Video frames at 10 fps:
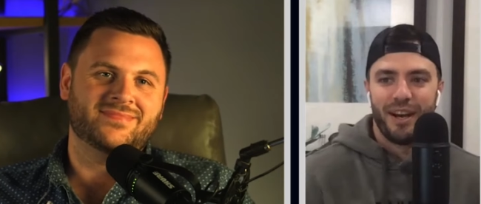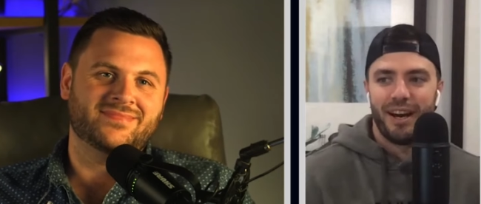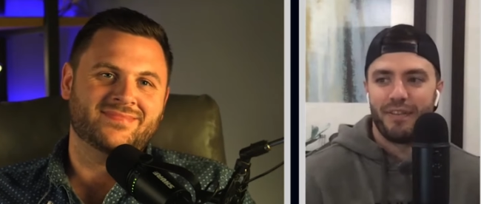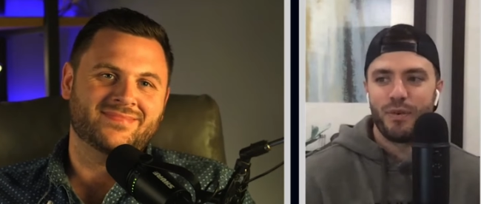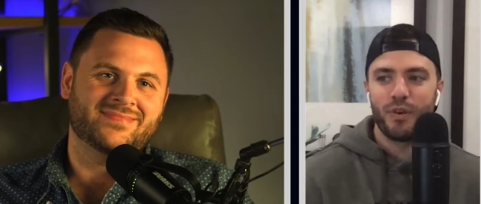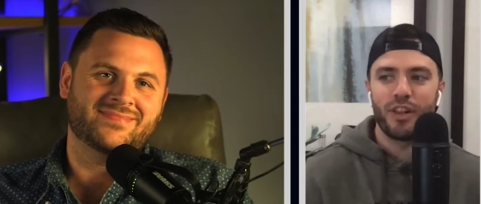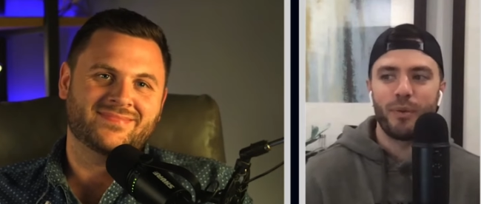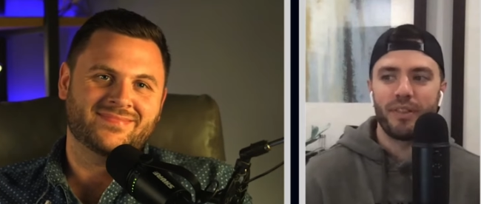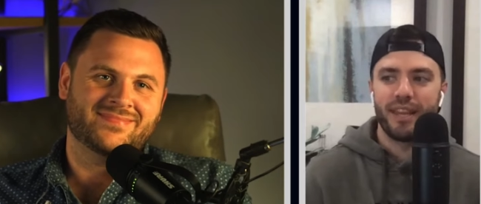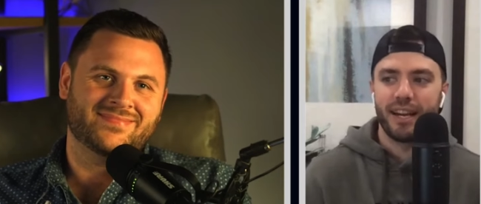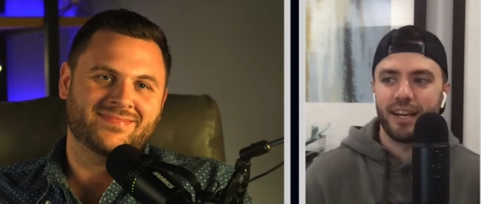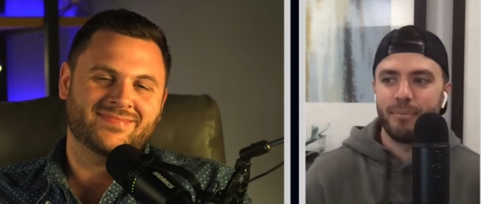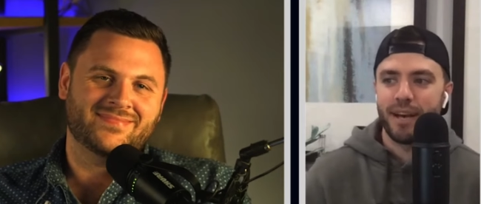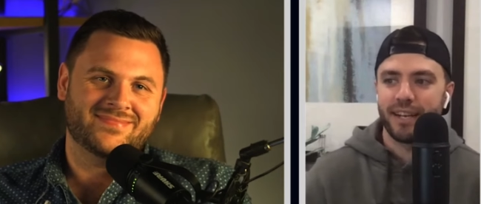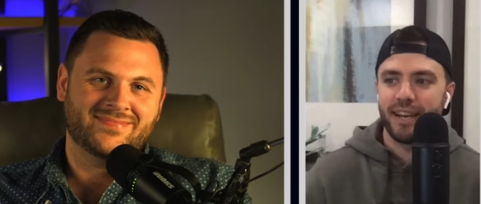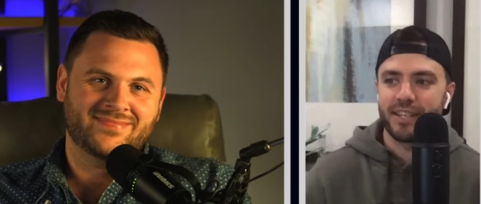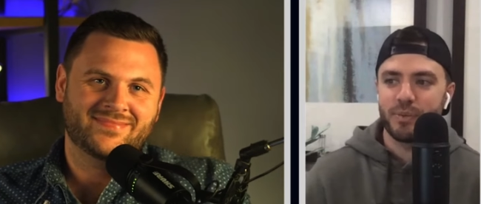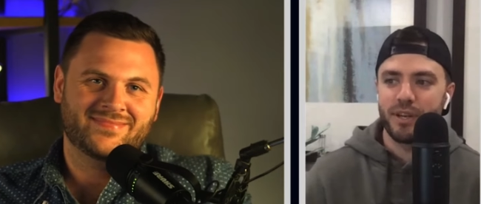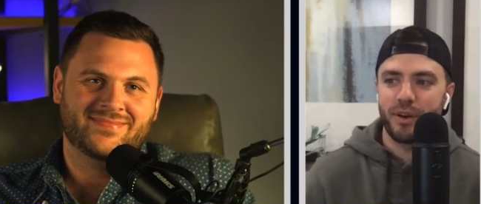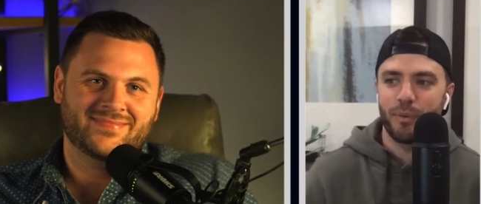Speaker 1: Ah, if you really want that, come back
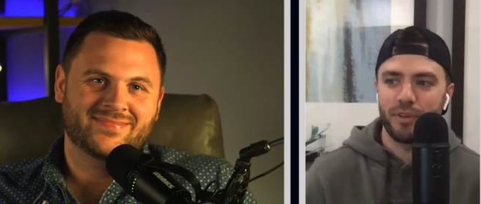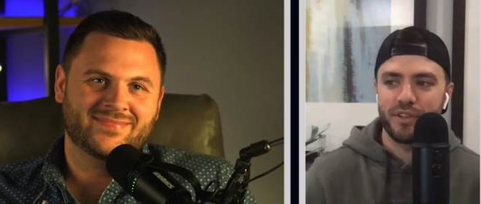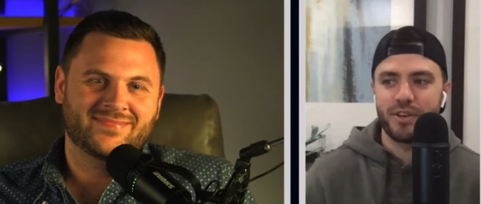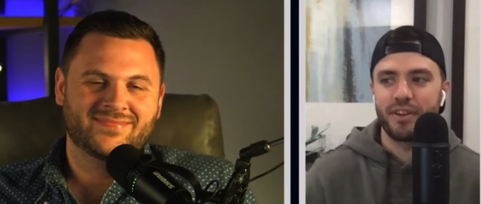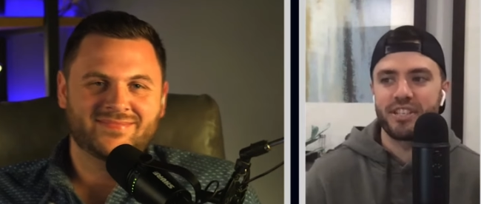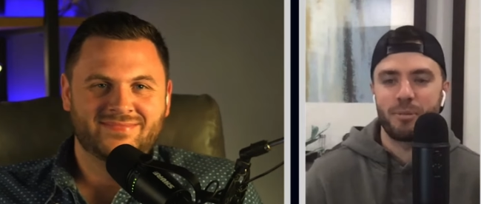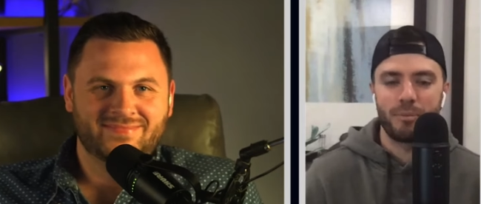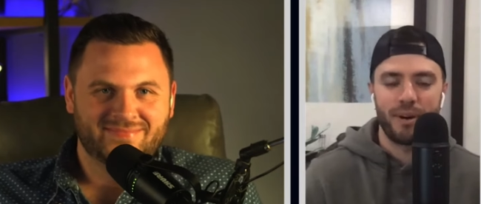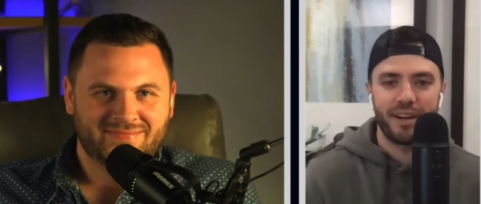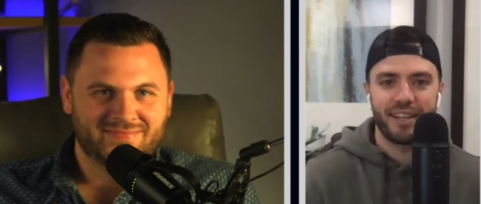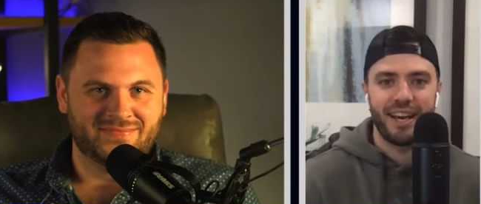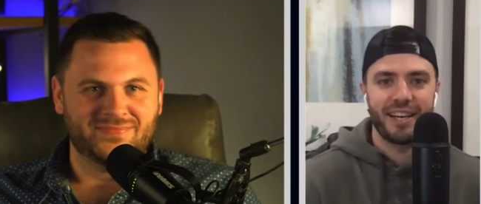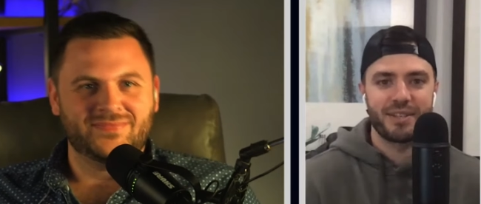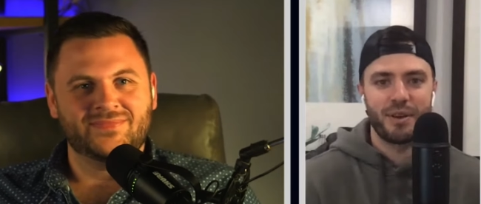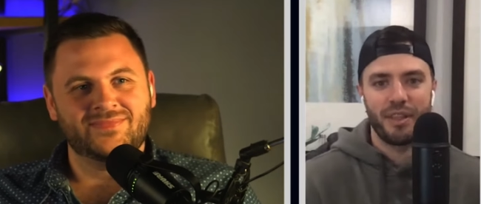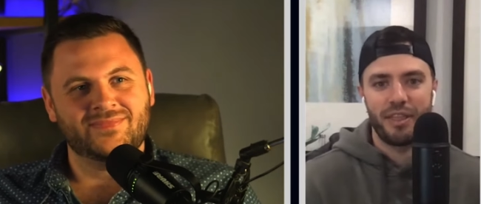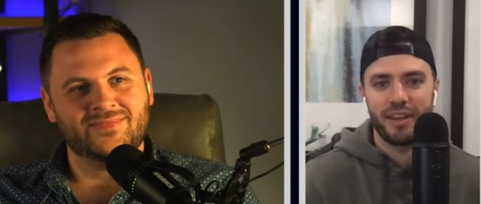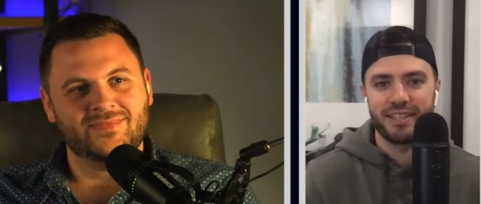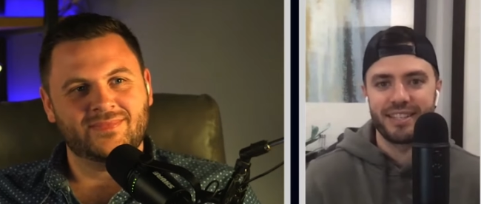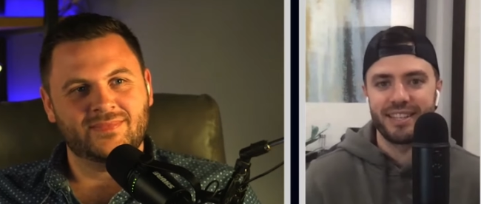next week, or we'll just start a separate podcast and all
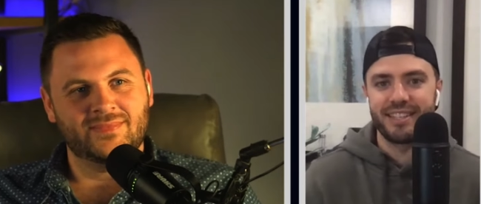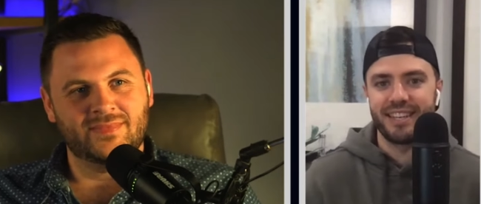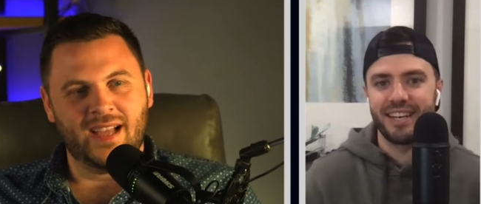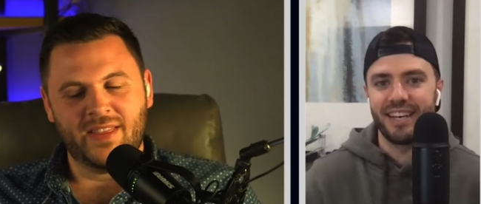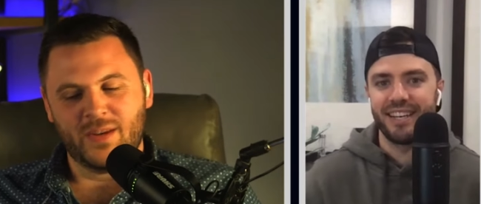the things that. I think